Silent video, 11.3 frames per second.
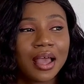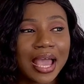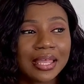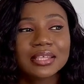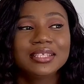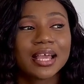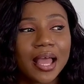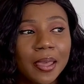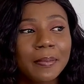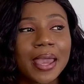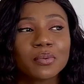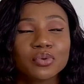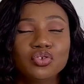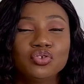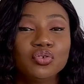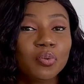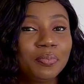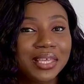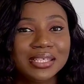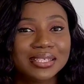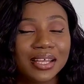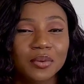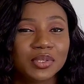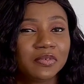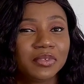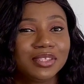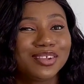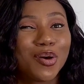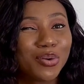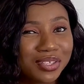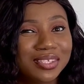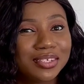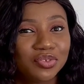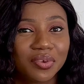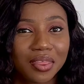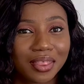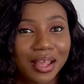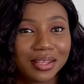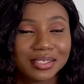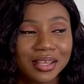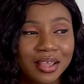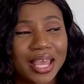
at the time I was so pissed that he was even considering that.